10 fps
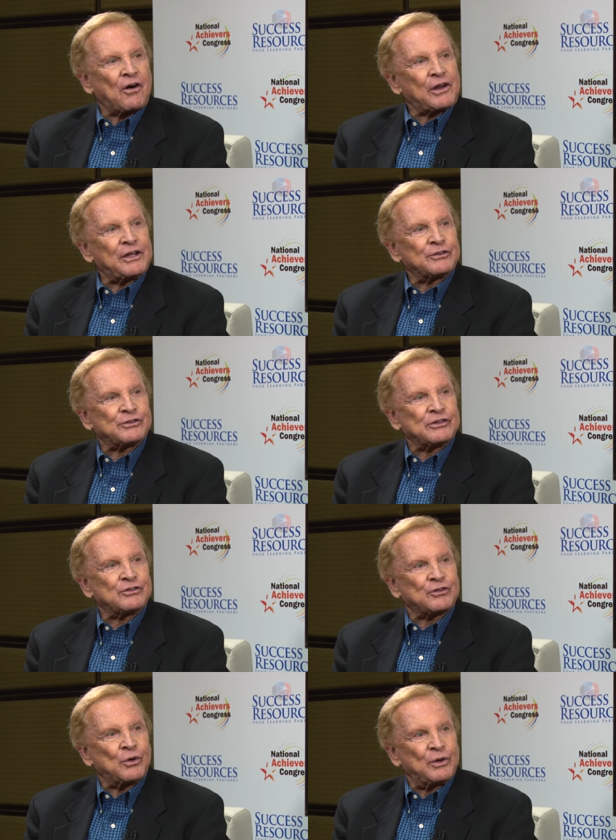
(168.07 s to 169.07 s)

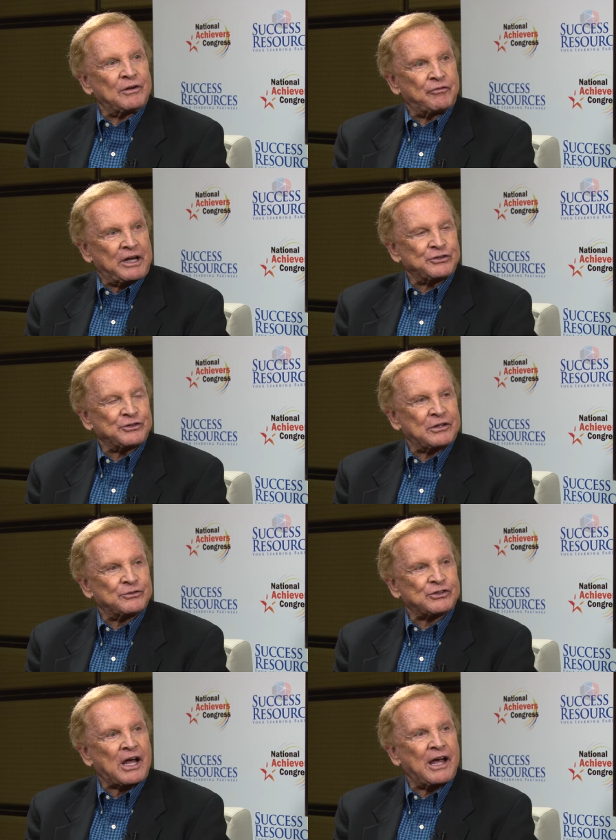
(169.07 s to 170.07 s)
audiences to invest
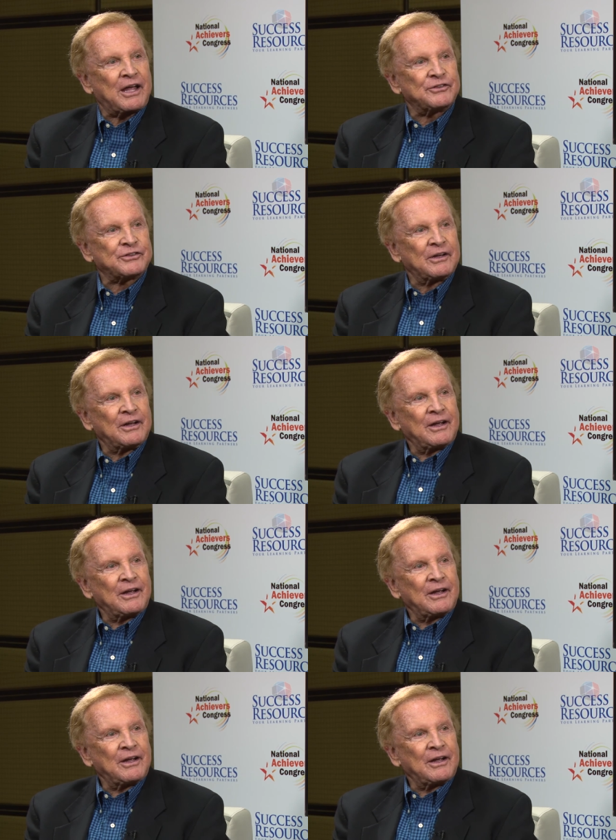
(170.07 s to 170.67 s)
in science.